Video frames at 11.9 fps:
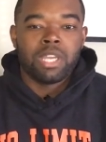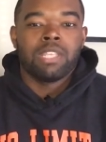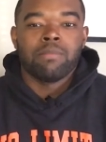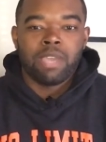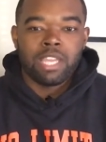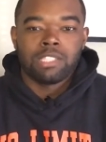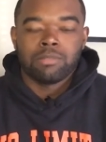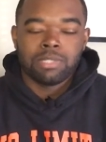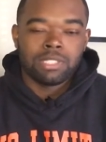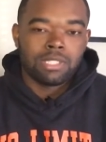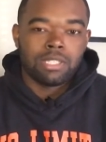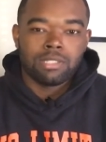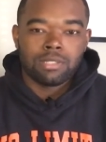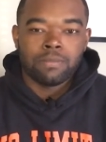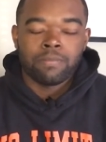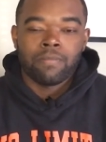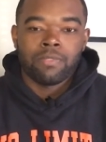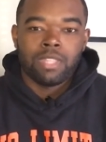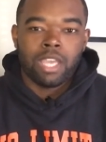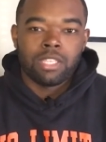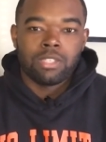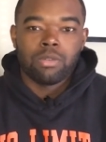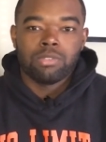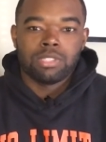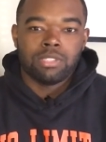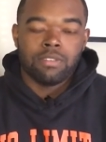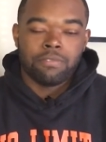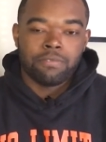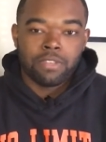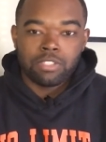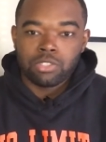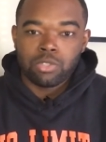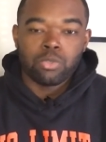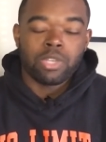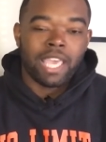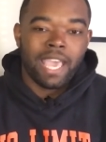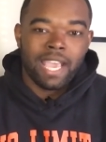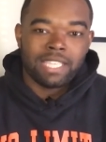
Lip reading: management system that uses a physical cash